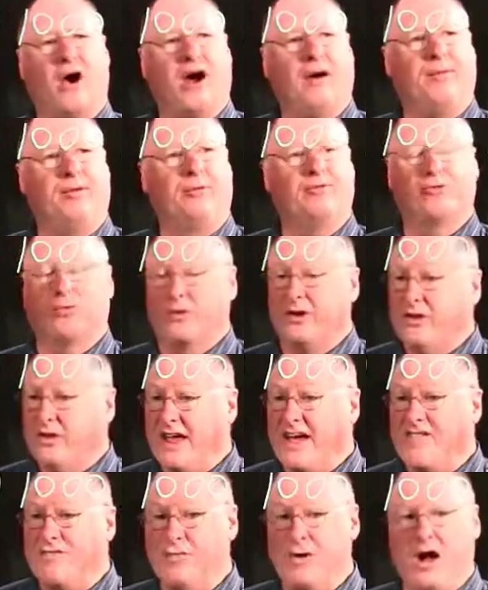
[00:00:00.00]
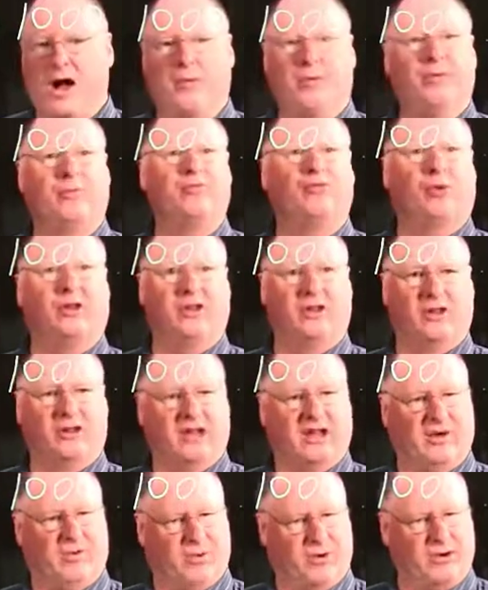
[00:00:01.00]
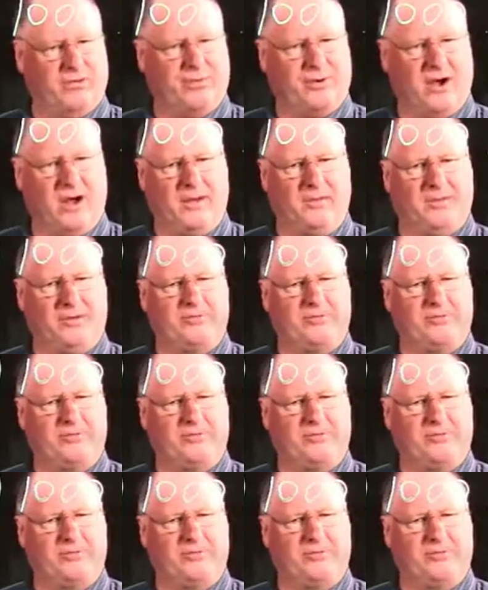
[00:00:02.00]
real life problems, when you look at word problems,